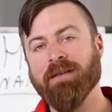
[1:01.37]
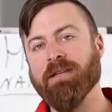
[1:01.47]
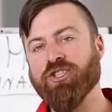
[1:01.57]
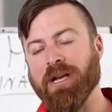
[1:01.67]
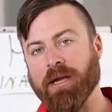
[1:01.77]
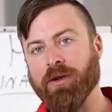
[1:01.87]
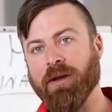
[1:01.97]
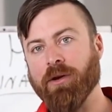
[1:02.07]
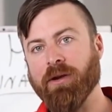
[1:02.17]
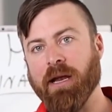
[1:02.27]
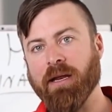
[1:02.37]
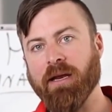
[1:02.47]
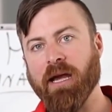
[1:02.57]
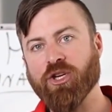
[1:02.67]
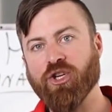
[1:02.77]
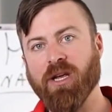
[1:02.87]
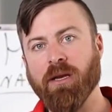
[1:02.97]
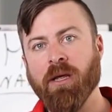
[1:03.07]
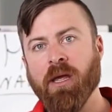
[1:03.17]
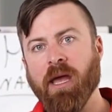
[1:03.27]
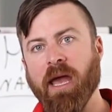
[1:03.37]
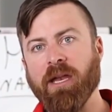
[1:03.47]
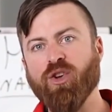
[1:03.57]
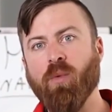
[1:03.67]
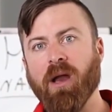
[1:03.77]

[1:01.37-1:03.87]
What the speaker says: to check your internet connection, and you